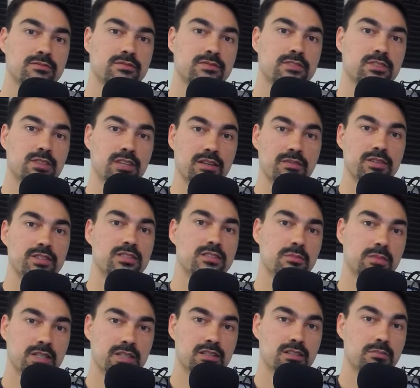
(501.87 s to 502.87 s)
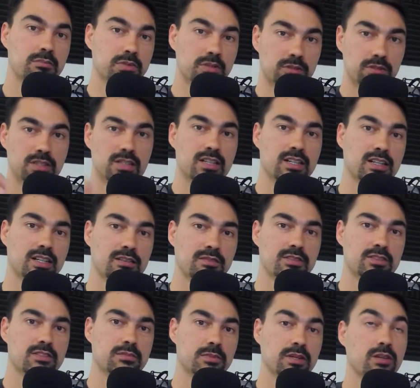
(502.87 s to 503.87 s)
So give it to me, compute it and give
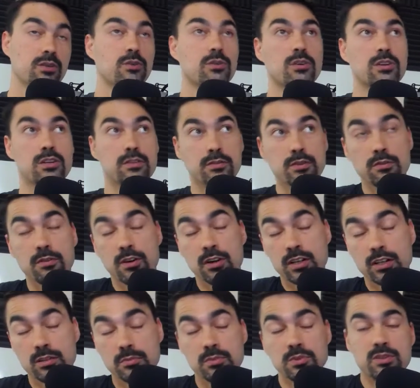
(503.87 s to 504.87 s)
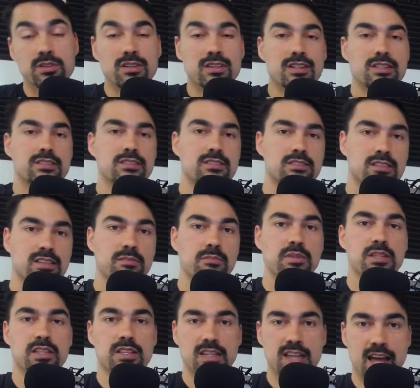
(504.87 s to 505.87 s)
it to me. Or if you've already computed it, just give me
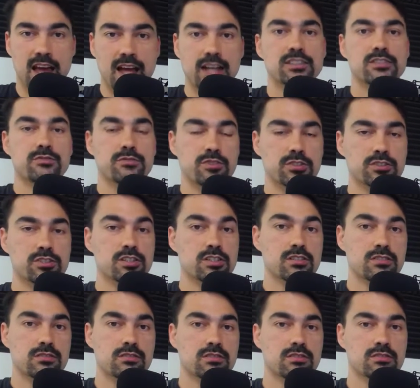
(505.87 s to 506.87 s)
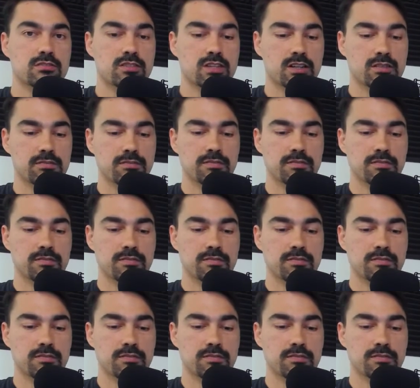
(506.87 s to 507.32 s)
the cached version, right?